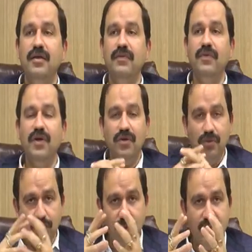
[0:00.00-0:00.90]
work
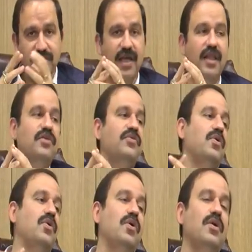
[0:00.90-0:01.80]
towards health
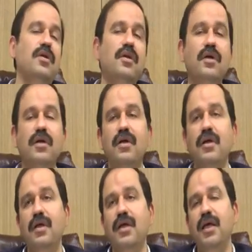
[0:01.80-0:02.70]
for all.
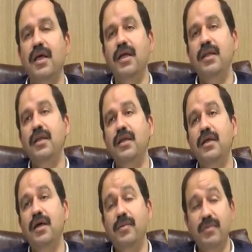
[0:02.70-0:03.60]
And
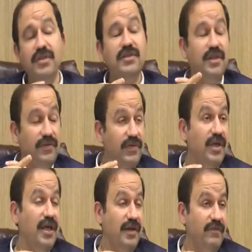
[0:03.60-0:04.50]
I must say
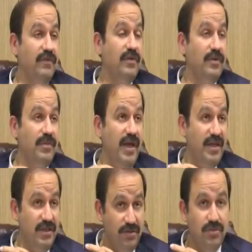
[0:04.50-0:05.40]
we have
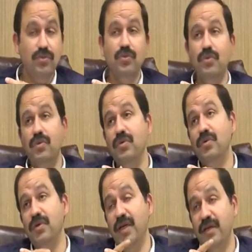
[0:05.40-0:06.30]
managed
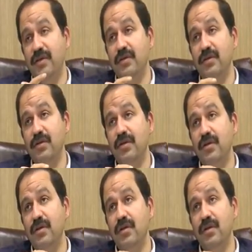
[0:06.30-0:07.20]
to get
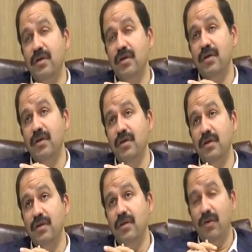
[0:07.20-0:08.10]

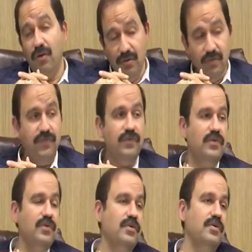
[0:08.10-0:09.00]
lot
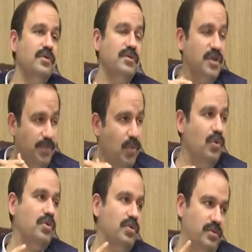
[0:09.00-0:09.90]
of support,